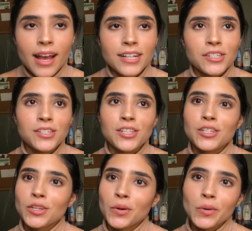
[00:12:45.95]
I
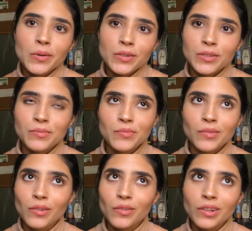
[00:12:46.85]
just don't
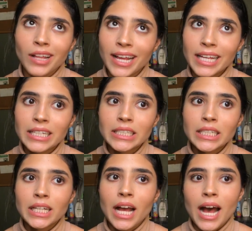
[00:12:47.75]
like
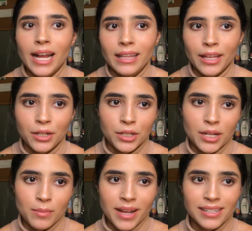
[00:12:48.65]
eyeliner
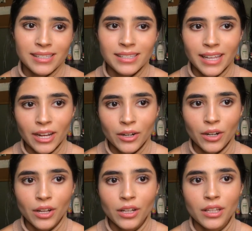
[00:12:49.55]
and
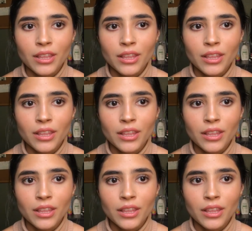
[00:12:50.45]
mascara.